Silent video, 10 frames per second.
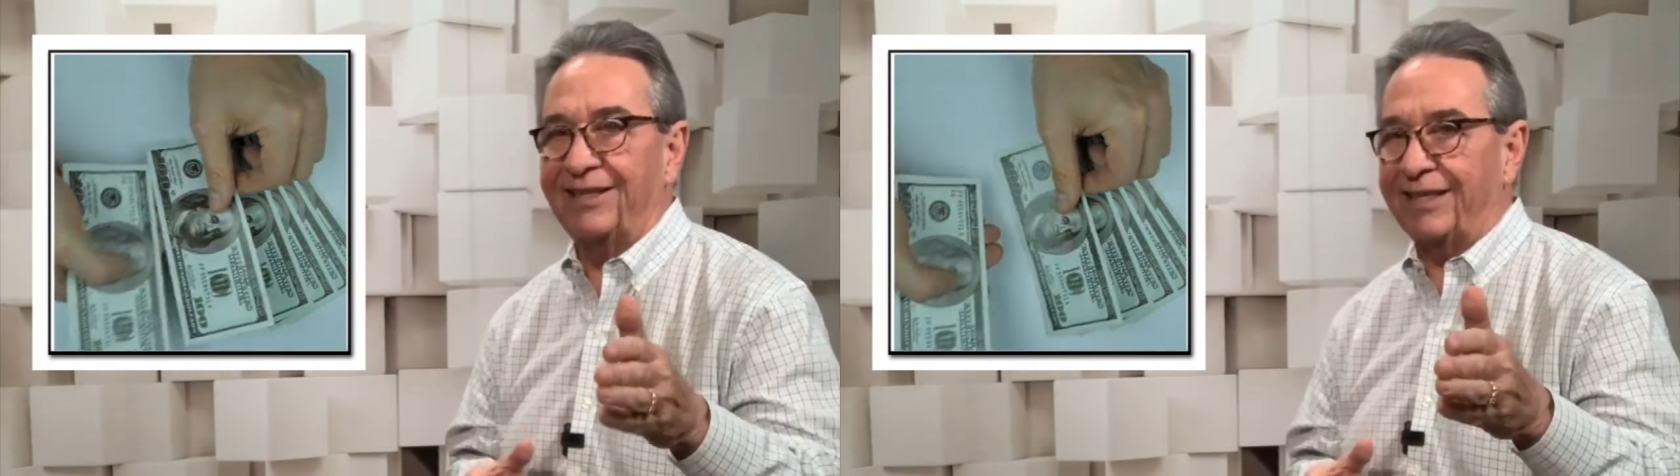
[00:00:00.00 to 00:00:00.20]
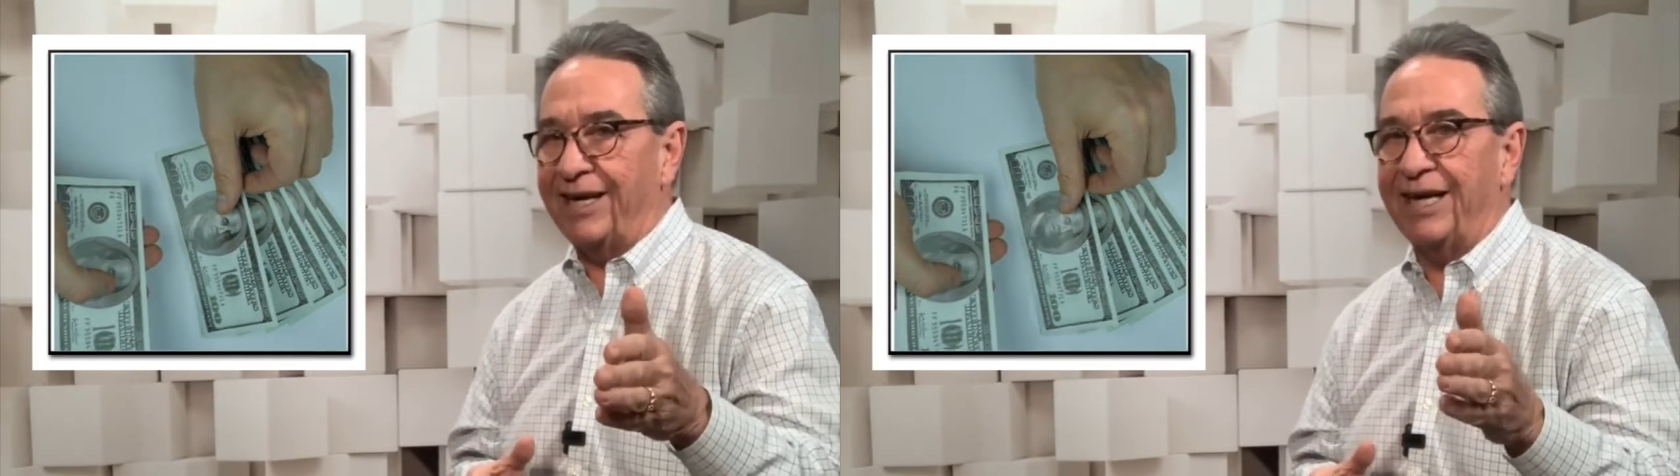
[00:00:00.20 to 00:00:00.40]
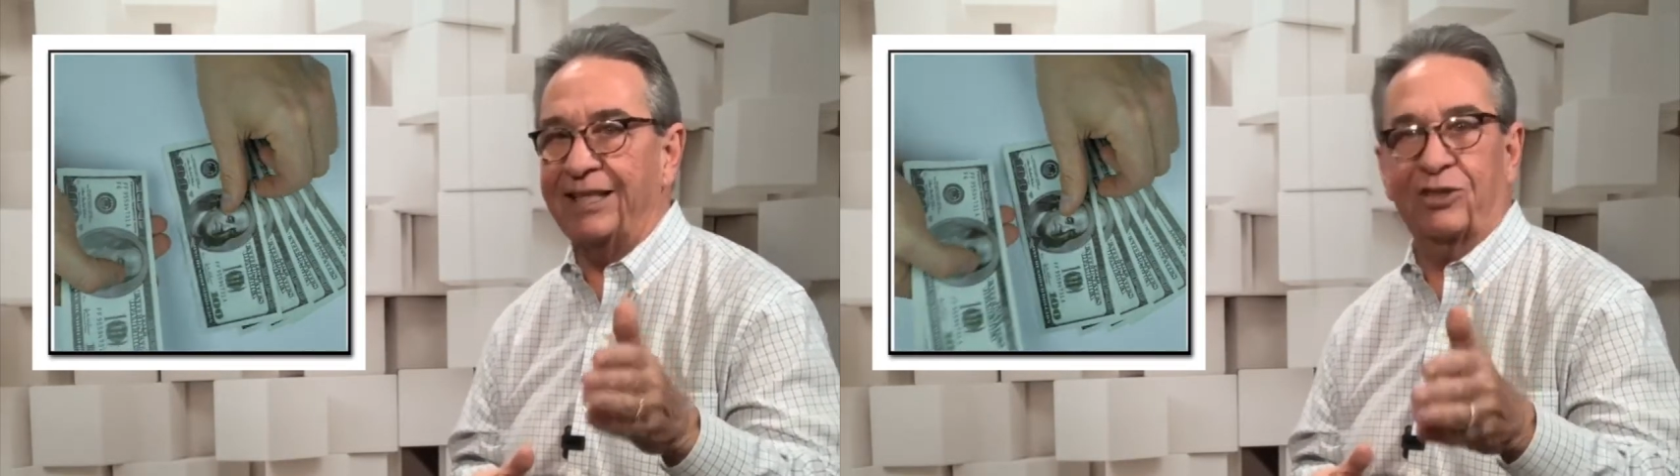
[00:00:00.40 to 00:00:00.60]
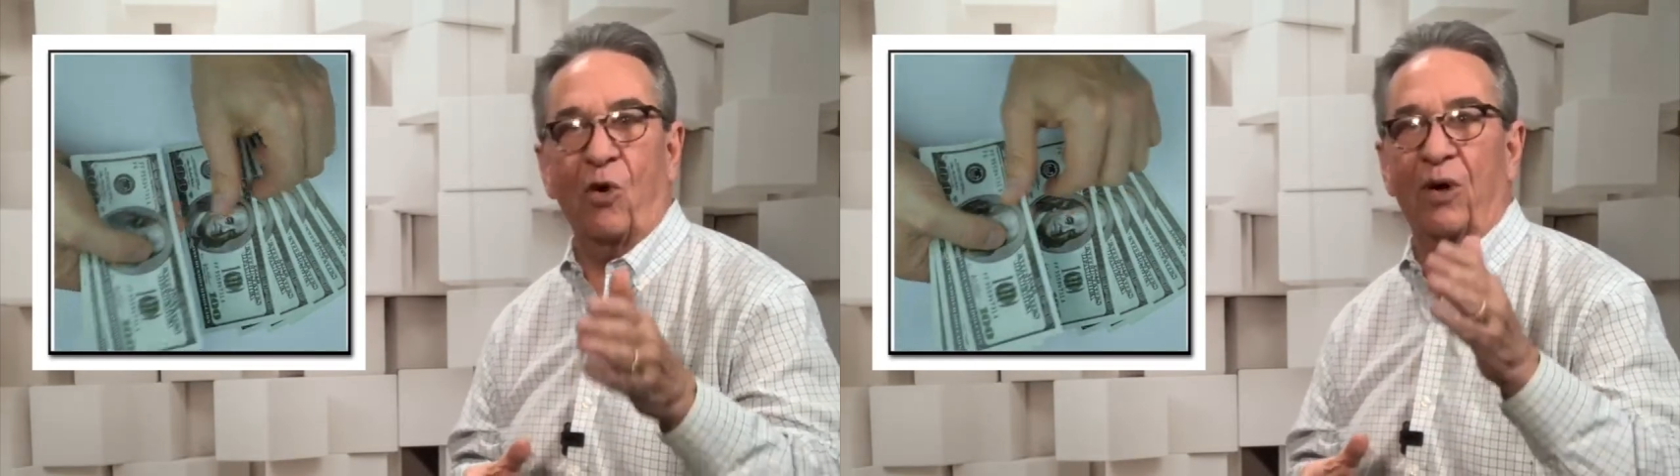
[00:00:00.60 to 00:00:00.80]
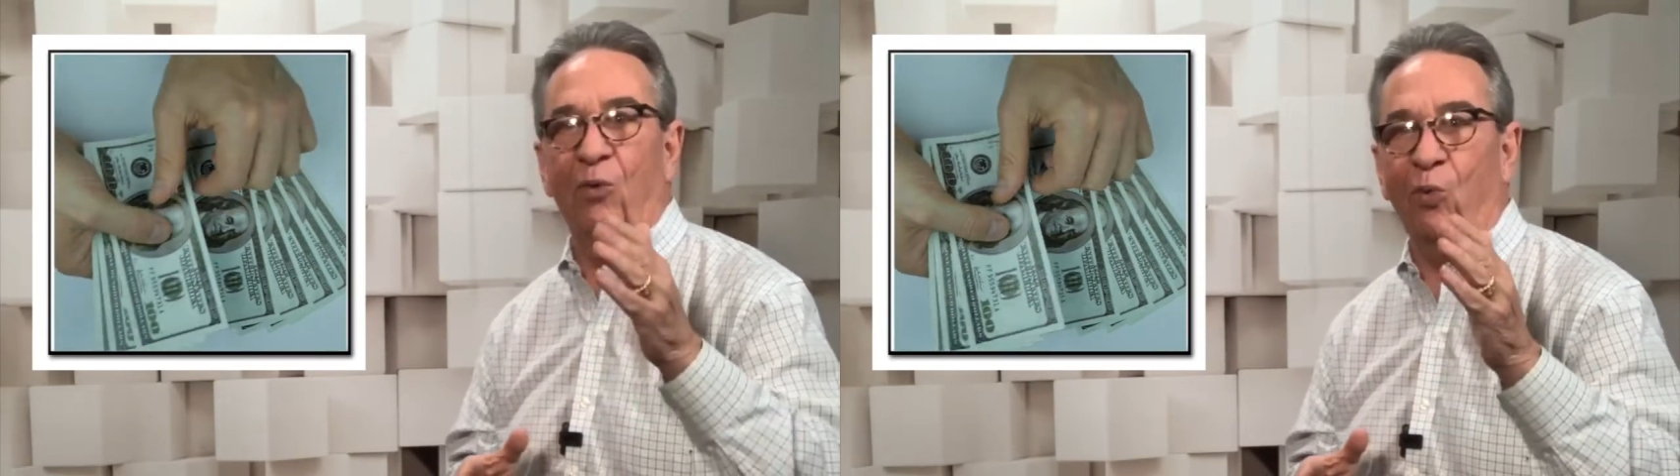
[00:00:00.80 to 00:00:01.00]
it's
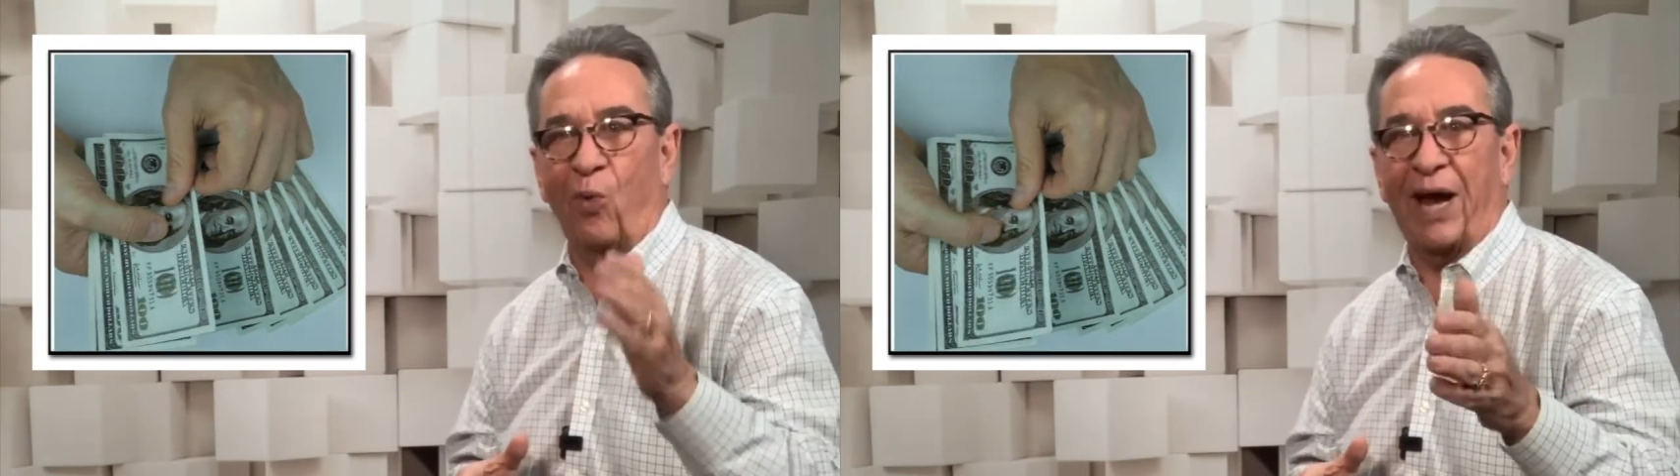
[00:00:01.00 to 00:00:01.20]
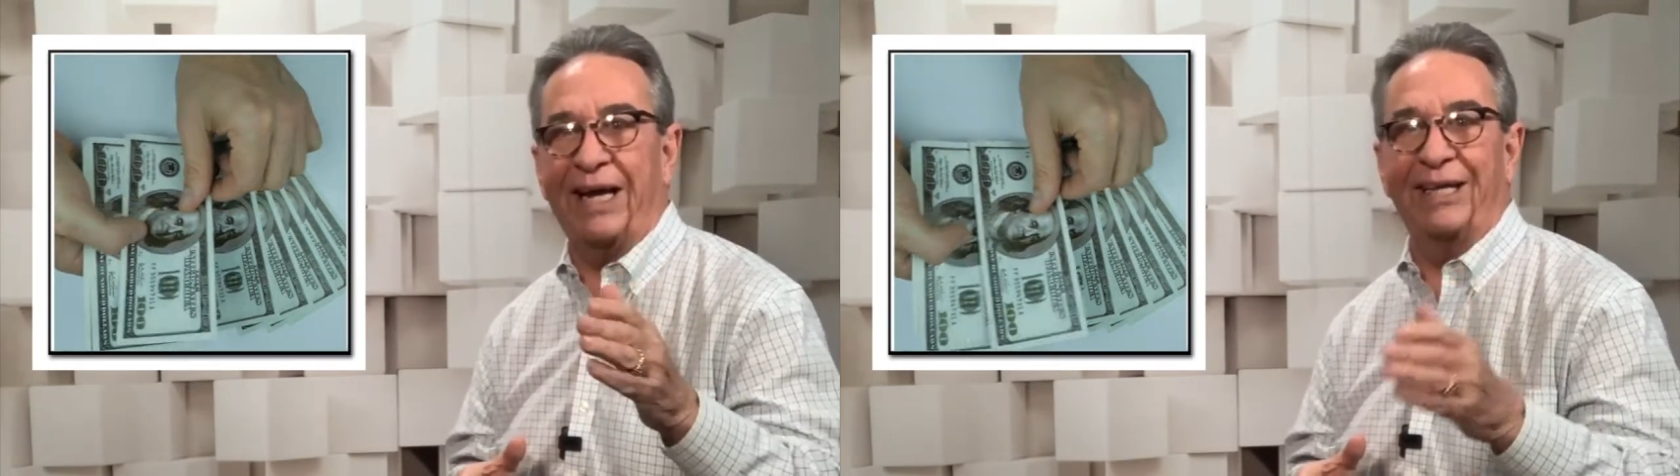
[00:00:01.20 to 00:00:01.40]
going right